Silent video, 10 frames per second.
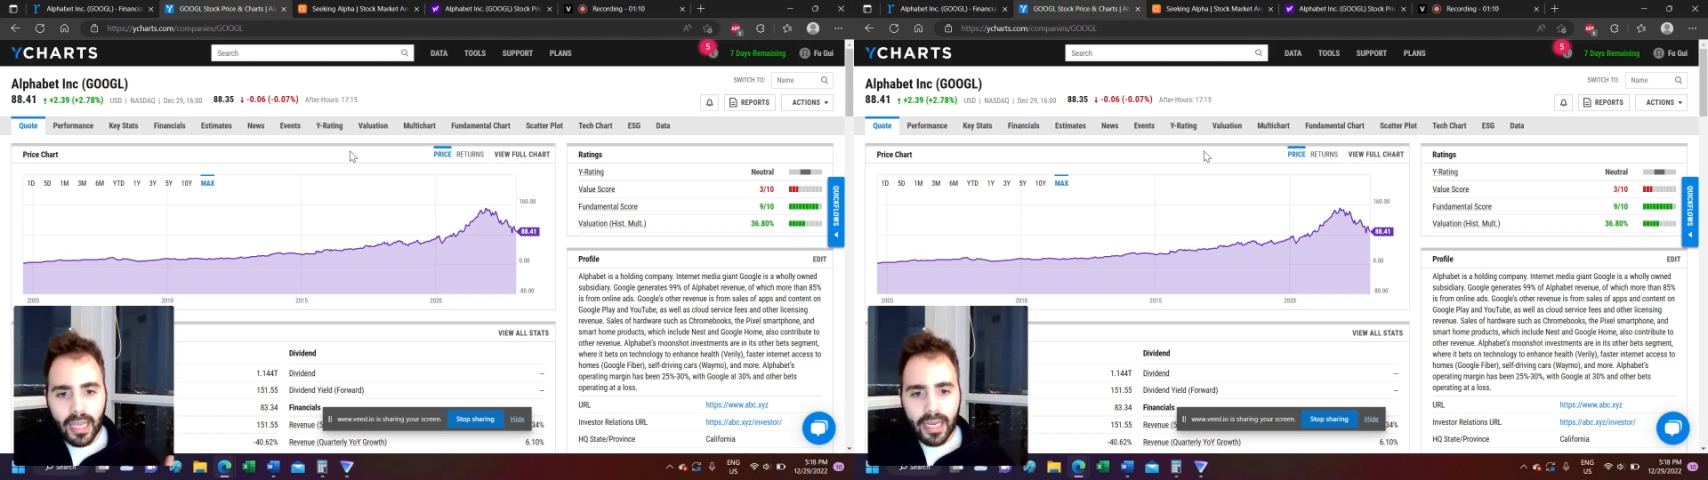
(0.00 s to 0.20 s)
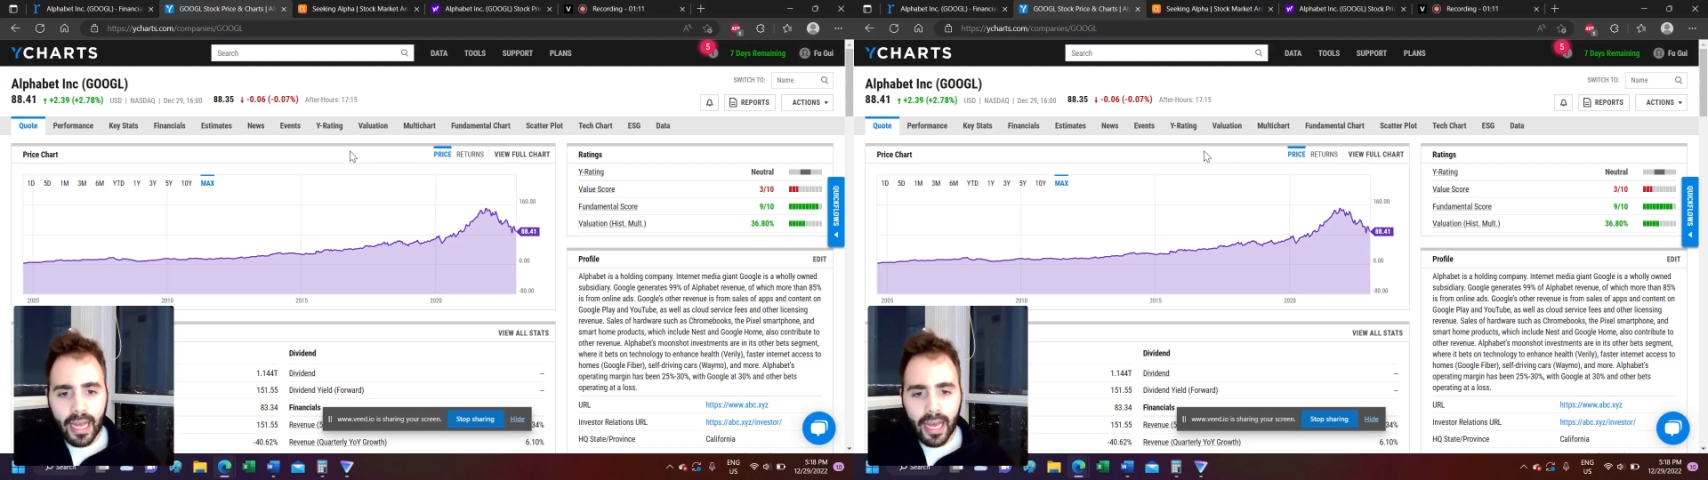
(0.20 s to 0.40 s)

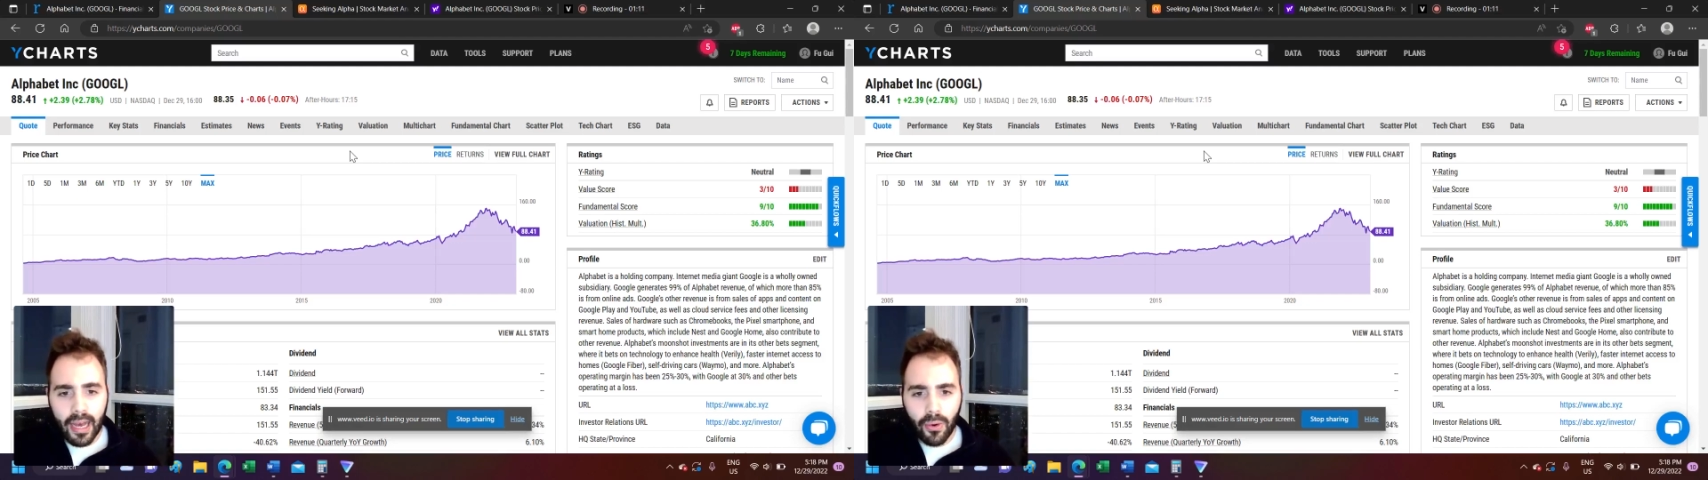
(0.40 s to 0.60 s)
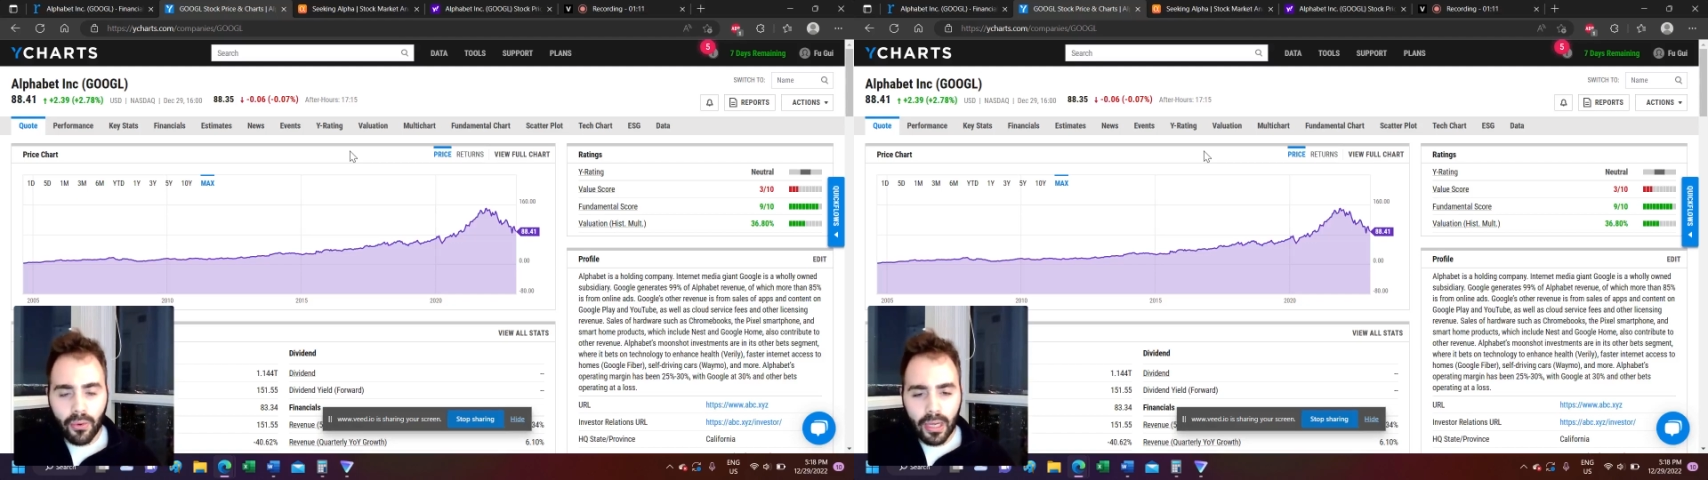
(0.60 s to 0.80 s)
and
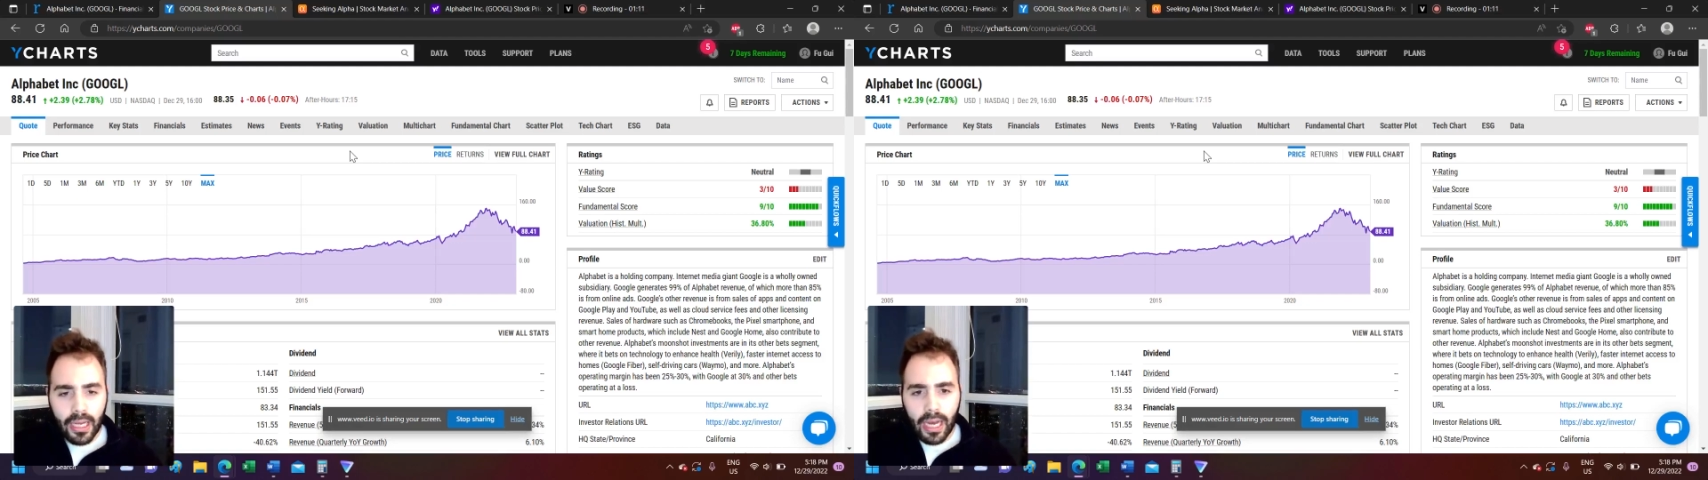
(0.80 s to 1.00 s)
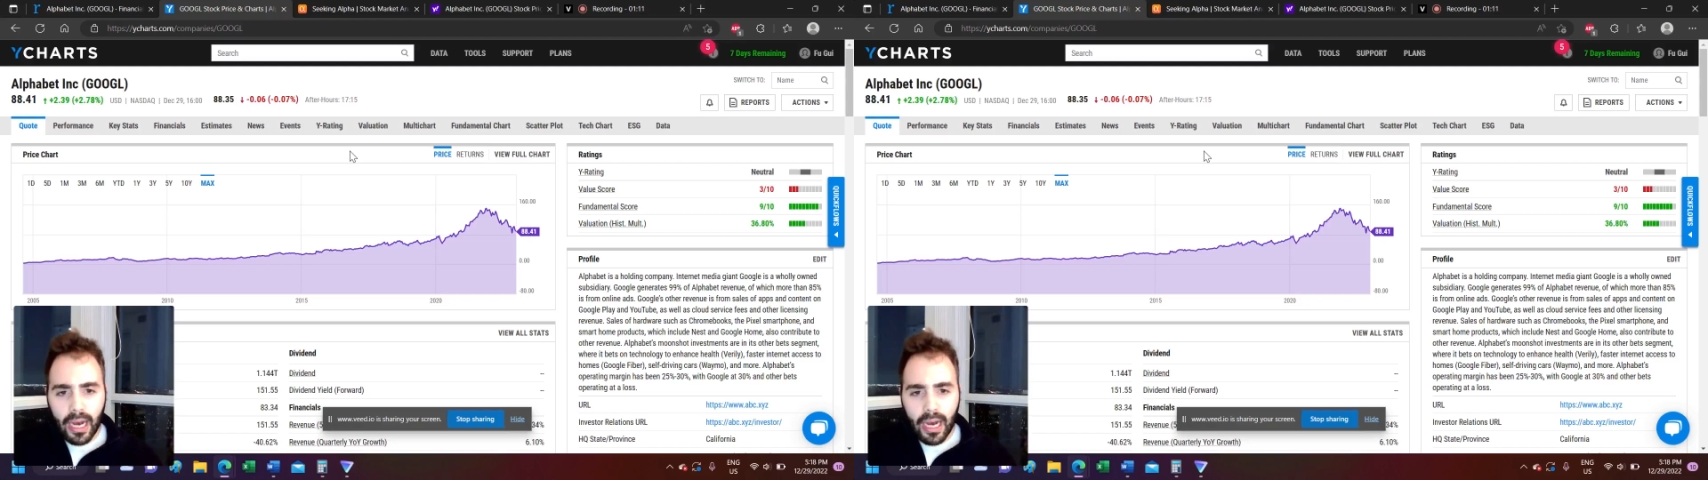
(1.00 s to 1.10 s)
how